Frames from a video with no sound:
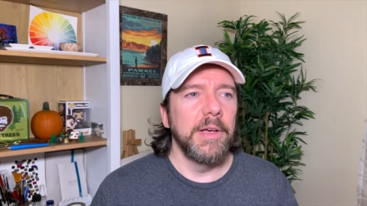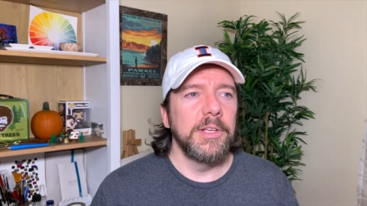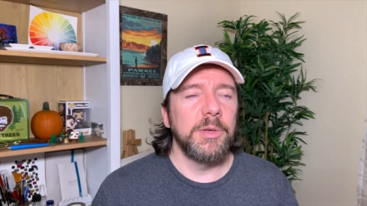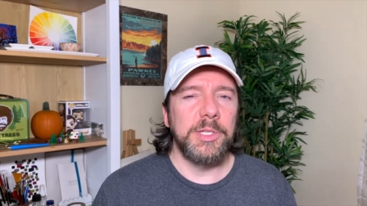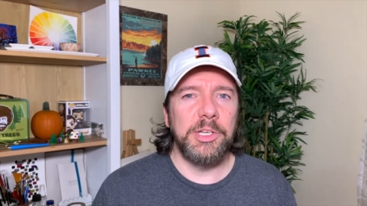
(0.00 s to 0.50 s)

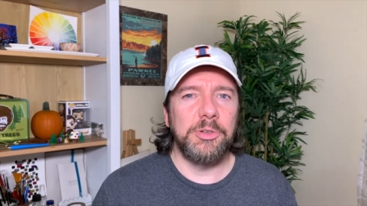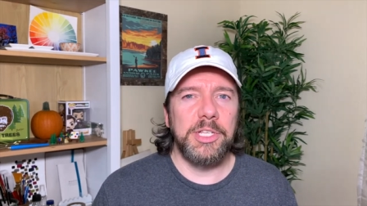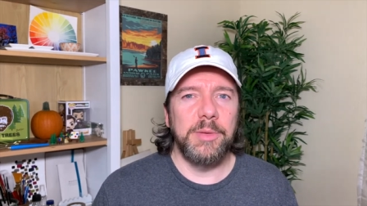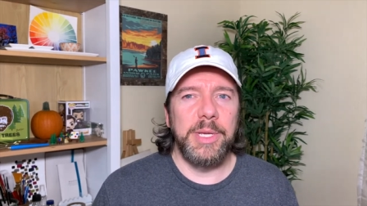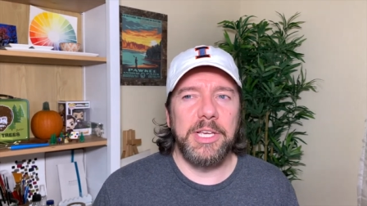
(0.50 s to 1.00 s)
So it's
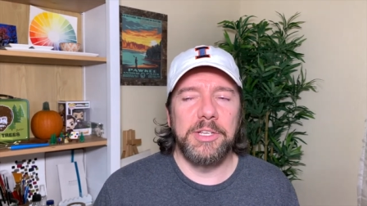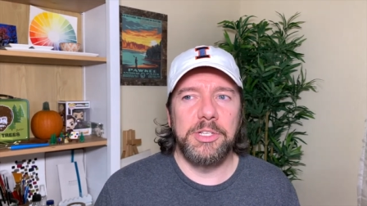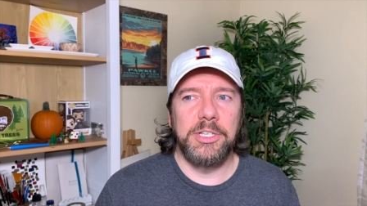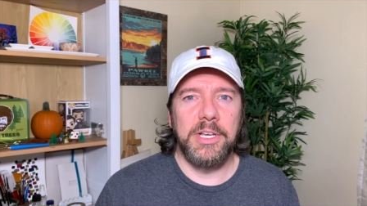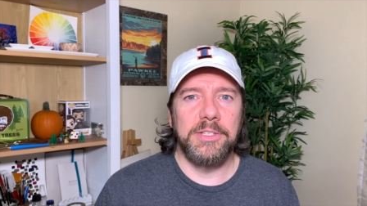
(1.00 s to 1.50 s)
interesting because
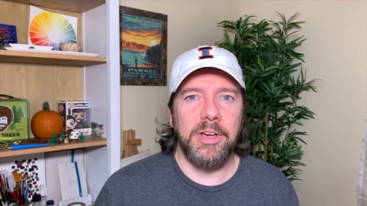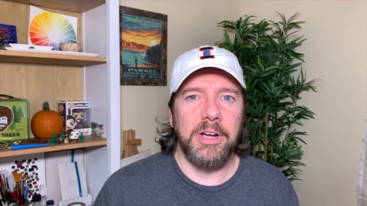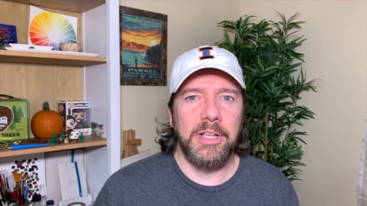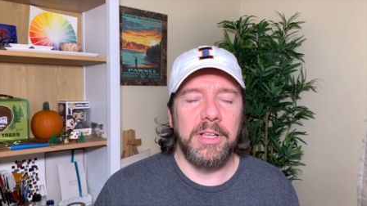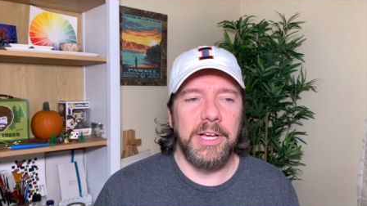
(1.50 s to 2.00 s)
she does talk,
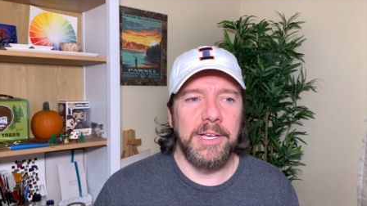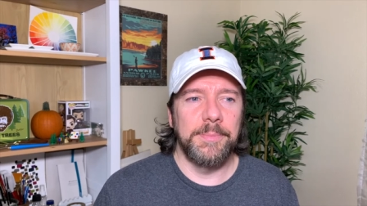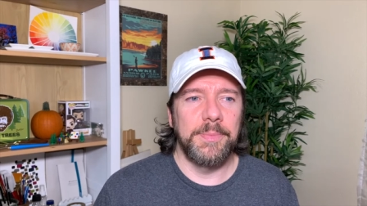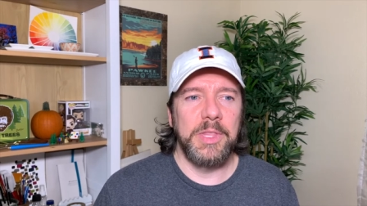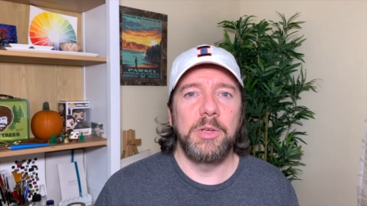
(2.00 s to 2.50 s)

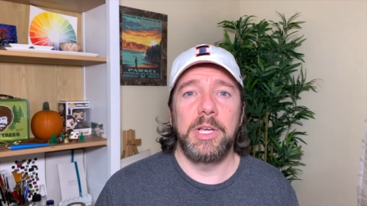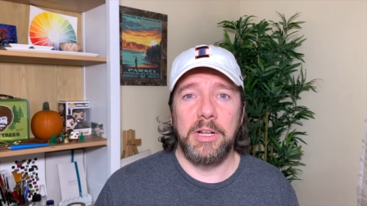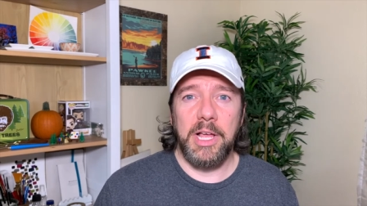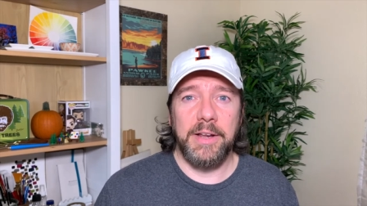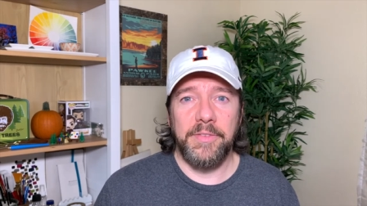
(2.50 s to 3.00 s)
you get a
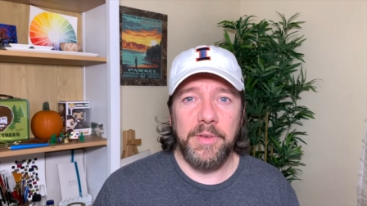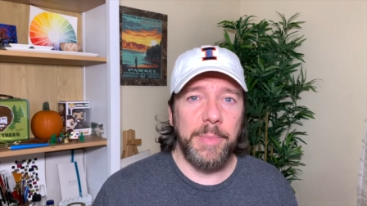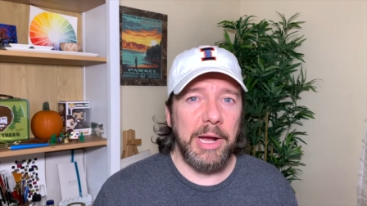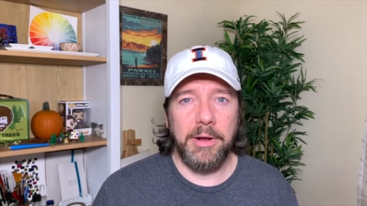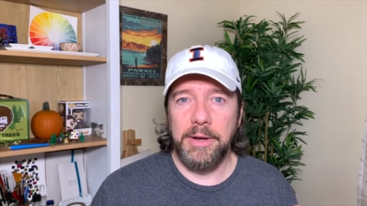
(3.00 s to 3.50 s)
lot of
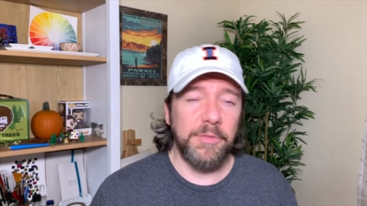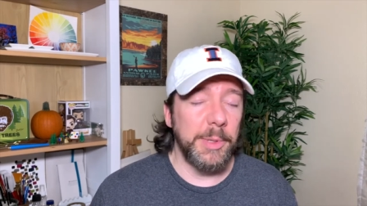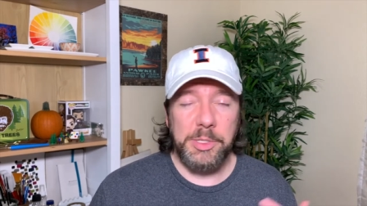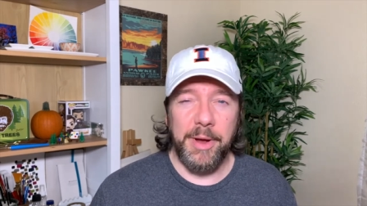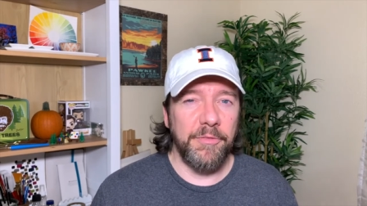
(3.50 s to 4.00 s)
background
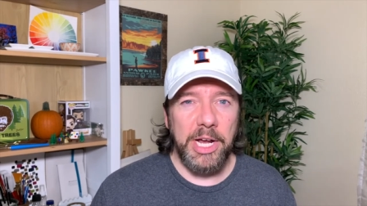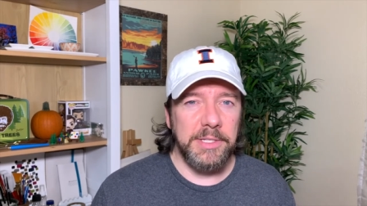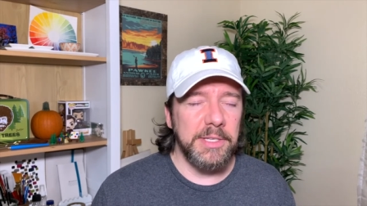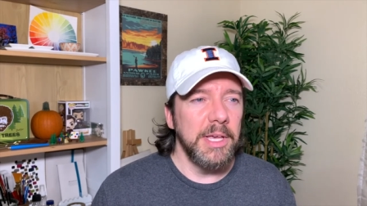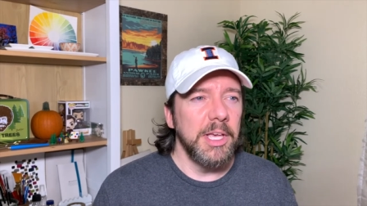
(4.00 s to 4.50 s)
information about
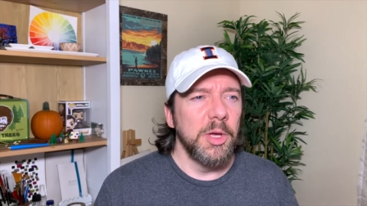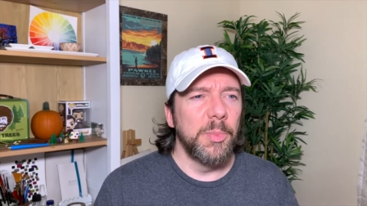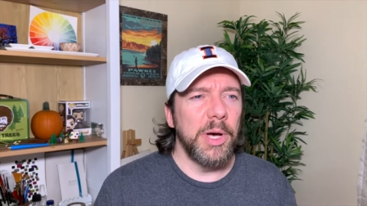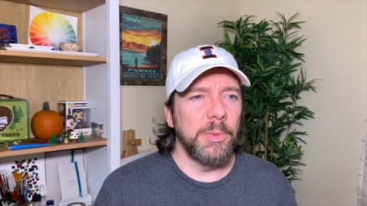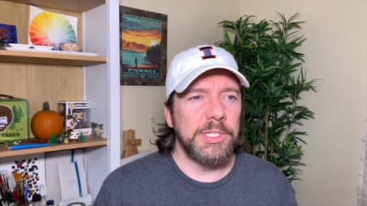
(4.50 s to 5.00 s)
France,
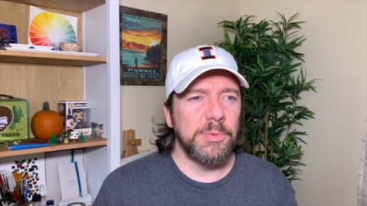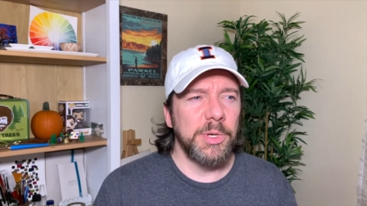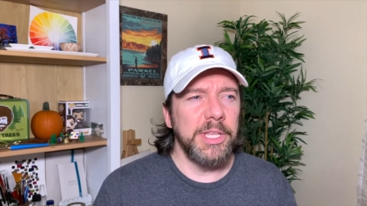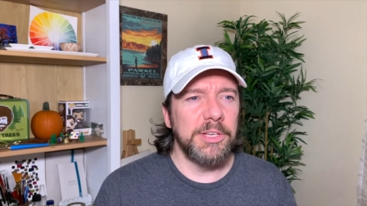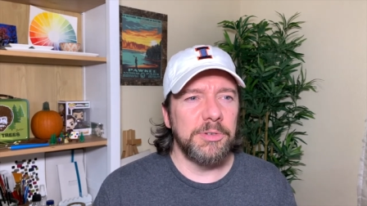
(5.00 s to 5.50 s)
but what's
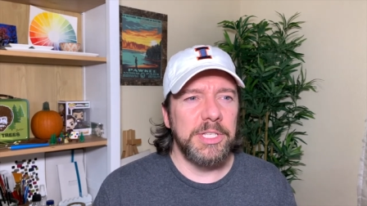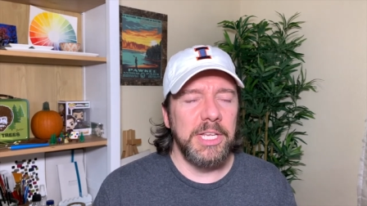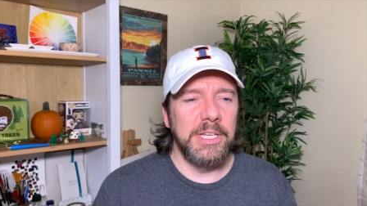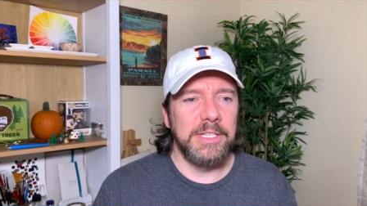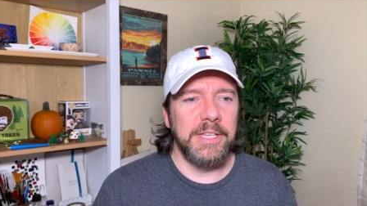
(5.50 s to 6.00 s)
really
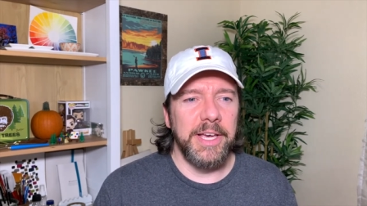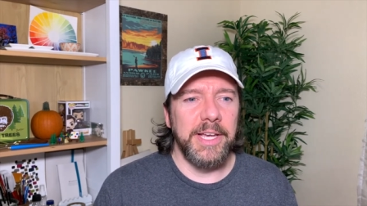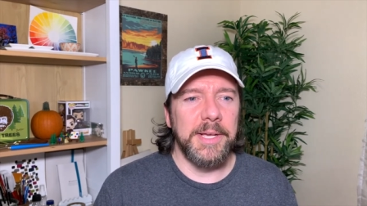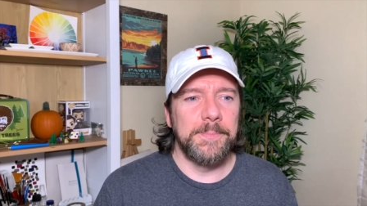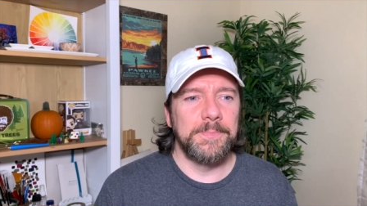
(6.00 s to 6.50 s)
interesting is,
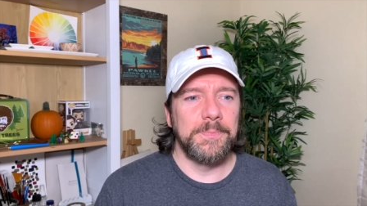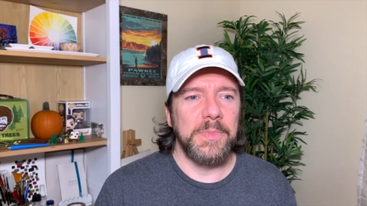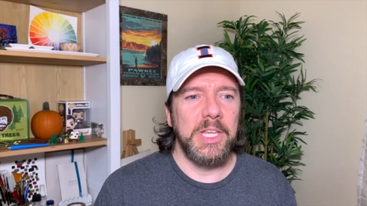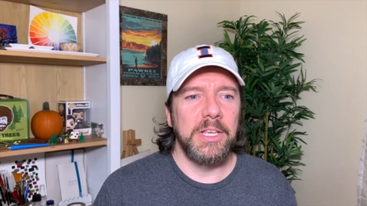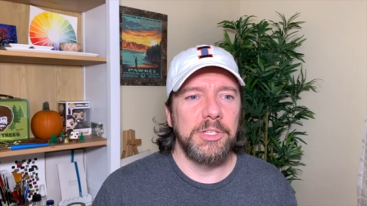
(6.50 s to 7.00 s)
like,
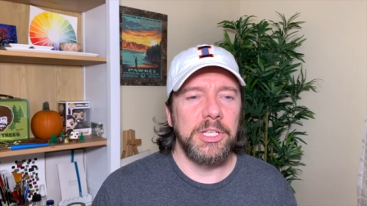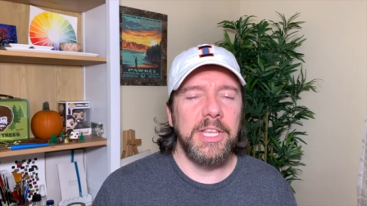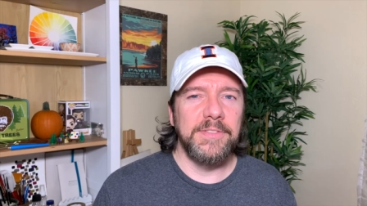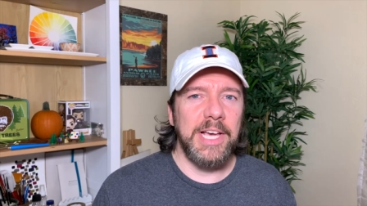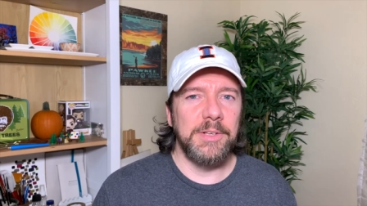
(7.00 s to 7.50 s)
she
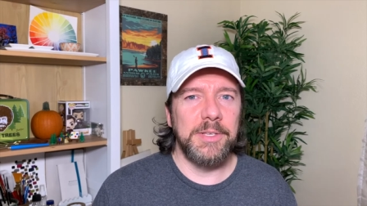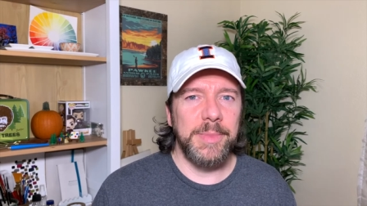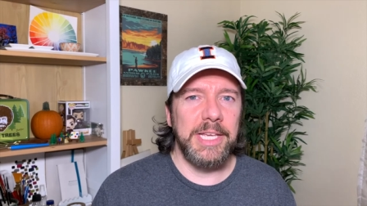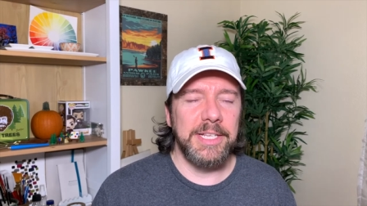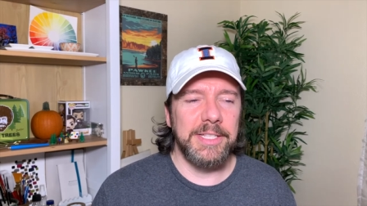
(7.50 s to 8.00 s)
leaves out some
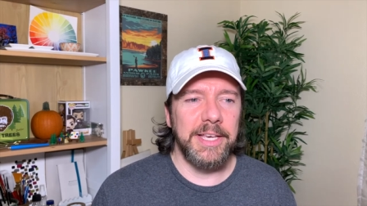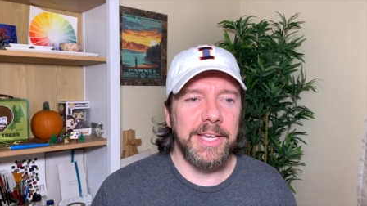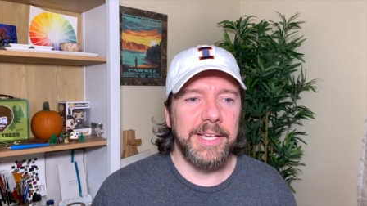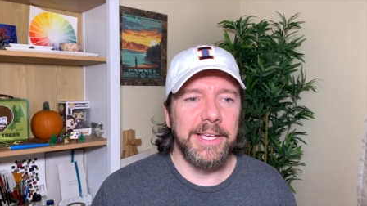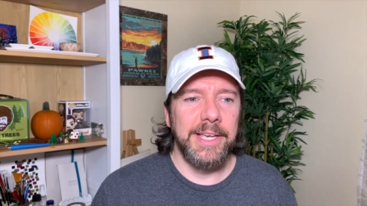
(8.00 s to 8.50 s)
things,
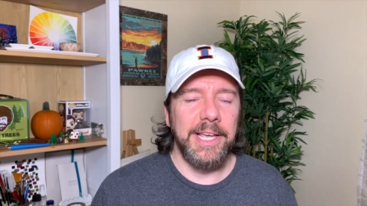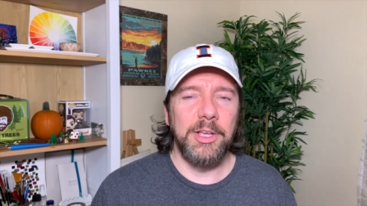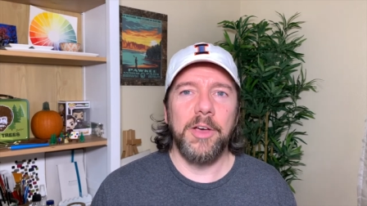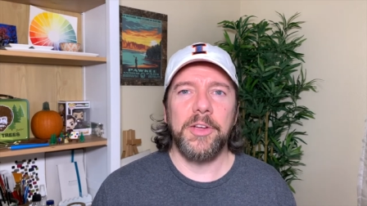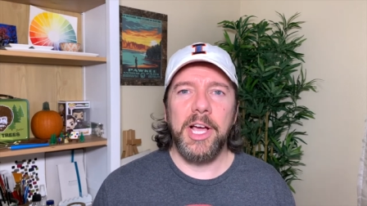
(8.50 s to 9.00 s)
like, and the
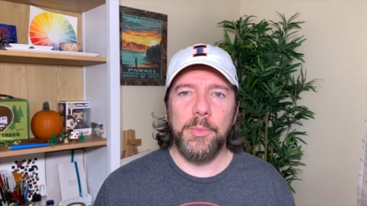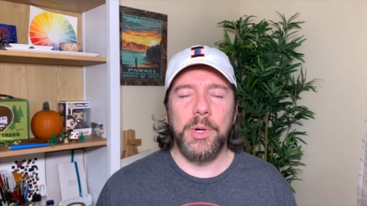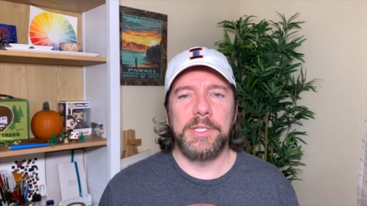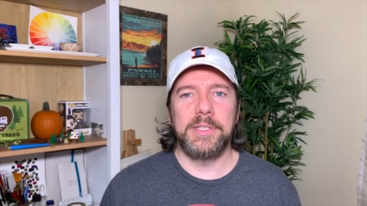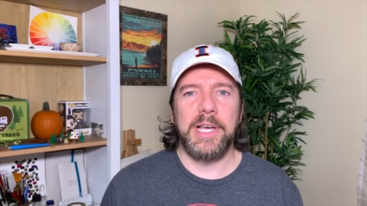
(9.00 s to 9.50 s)
author kind of
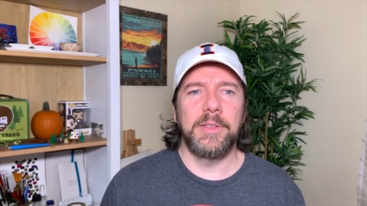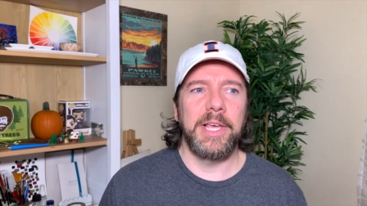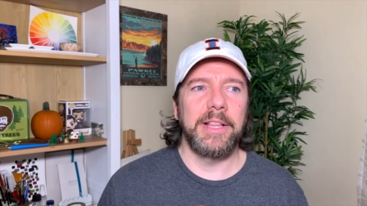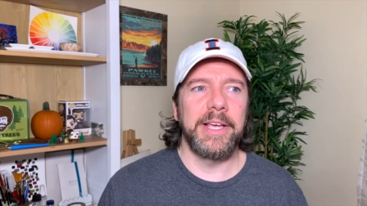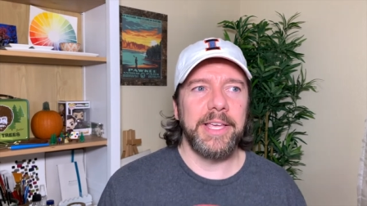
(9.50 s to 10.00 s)
points this out,
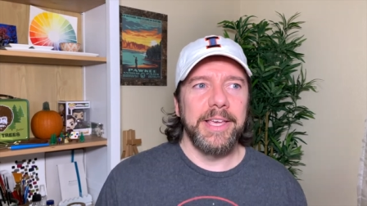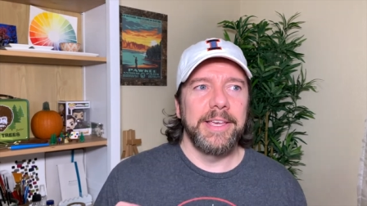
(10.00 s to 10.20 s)
that, like,